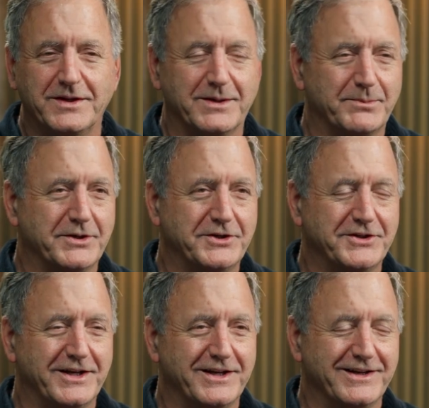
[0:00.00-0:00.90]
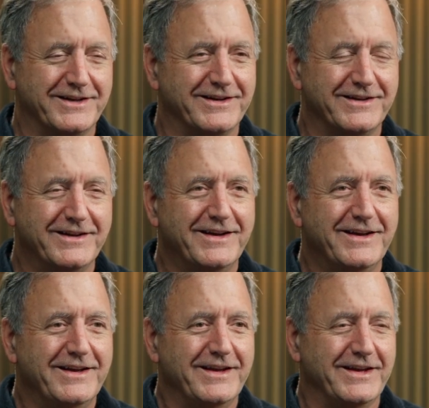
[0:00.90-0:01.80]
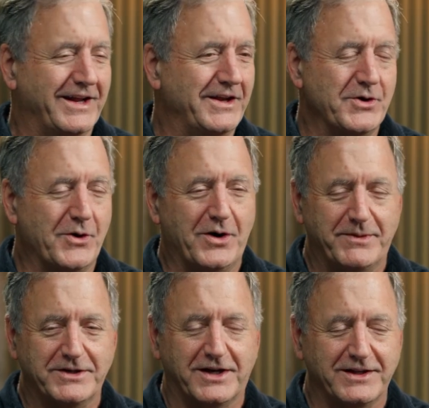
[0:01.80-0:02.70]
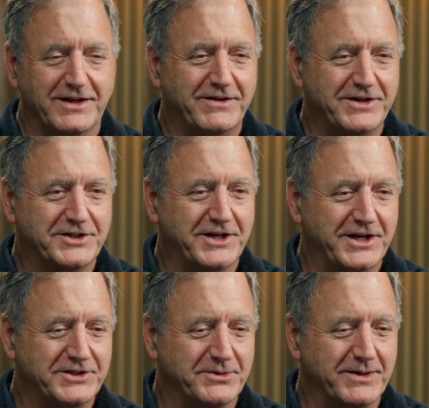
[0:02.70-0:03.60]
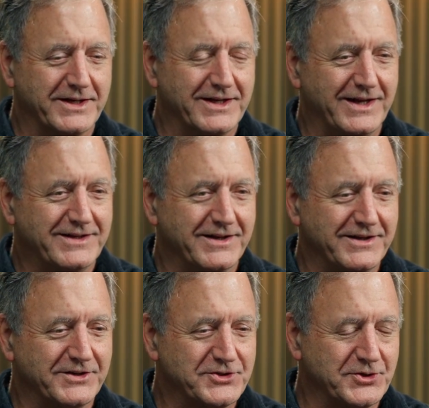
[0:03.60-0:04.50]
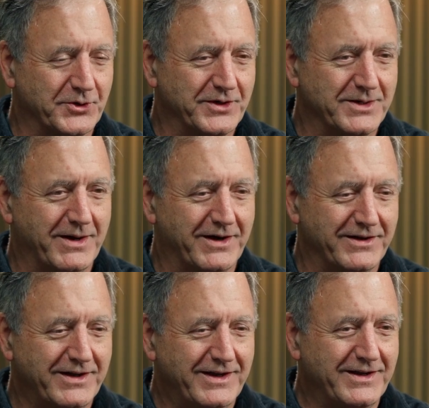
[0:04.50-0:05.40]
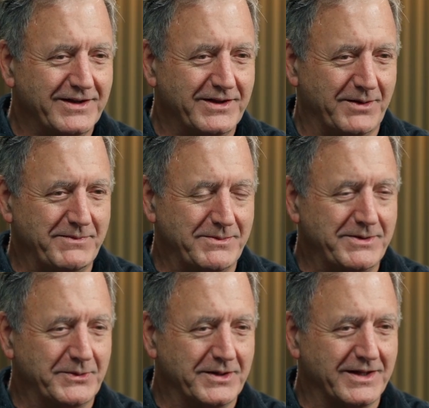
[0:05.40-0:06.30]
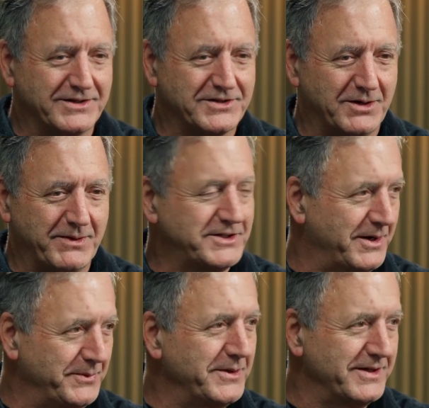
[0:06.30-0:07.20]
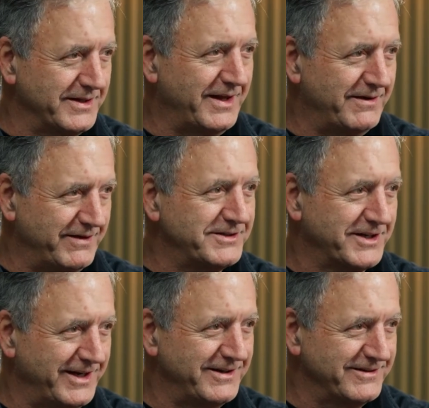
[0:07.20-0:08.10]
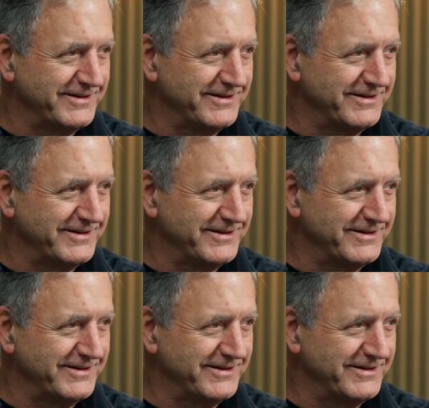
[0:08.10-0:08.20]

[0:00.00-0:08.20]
appreciate it, and I know how much I love education. But can I tell you a story about that made me realize how much I really love education?